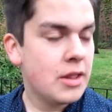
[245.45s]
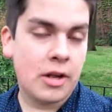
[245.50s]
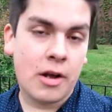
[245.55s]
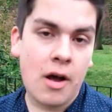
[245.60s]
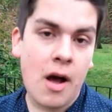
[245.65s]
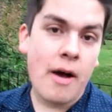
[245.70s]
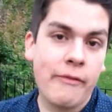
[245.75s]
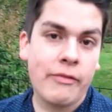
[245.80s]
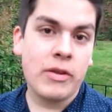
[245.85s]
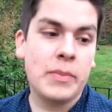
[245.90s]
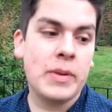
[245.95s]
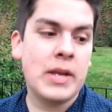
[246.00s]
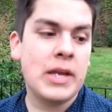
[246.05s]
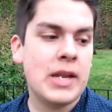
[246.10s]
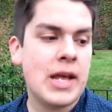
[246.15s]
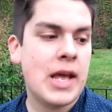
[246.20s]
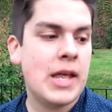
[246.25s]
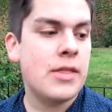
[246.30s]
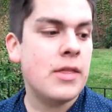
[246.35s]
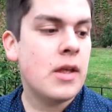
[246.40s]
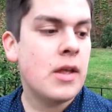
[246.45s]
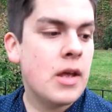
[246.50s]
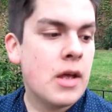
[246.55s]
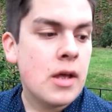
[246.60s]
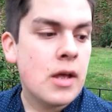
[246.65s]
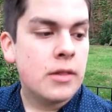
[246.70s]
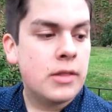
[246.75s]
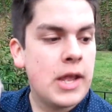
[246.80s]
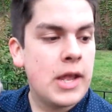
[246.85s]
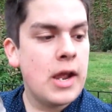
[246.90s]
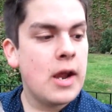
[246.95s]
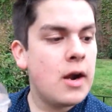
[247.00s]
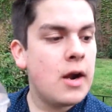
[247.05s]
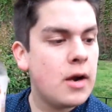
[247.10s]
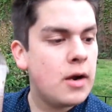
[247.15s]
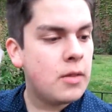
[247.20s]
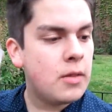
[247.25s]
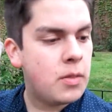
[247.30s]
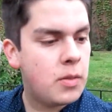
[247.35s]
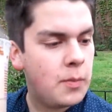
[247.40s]
The Coffee Bean, and
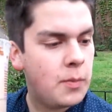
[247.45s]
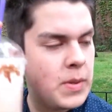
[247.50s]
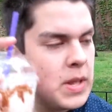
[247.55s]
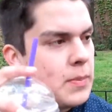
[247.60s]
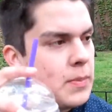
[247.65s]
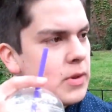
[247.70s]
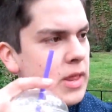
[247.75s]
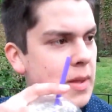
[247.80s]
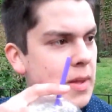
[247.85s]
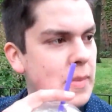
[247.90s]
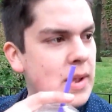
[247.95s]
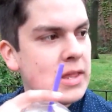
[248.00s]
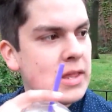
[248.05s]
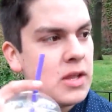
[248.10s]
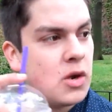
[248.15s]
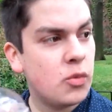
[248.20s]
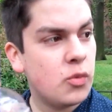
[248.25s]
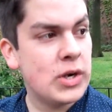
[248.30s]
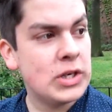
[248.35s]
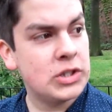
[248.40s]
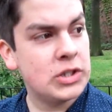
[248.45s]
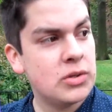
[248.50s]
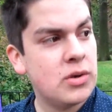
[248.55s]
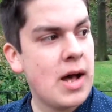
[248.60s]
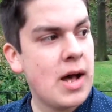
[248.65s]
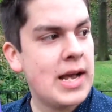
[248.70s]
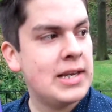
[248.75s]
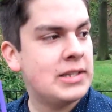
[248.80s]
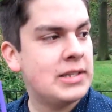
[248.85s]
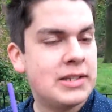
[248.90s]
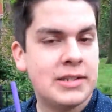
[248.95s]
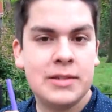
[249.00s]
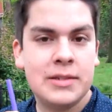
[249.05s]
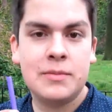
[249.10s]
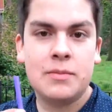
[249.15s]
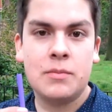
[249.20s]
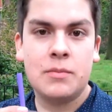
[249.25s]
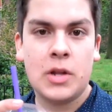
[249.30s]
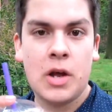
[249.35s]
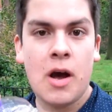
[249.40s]
they're the people that made the original iced
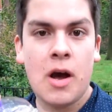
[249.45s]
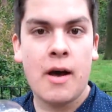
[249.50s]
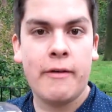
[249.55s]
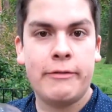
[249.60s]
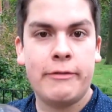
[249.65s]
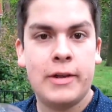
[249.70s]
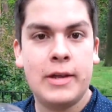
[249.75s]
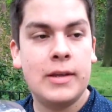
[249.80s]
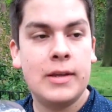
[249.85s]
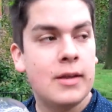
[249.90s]
coffee.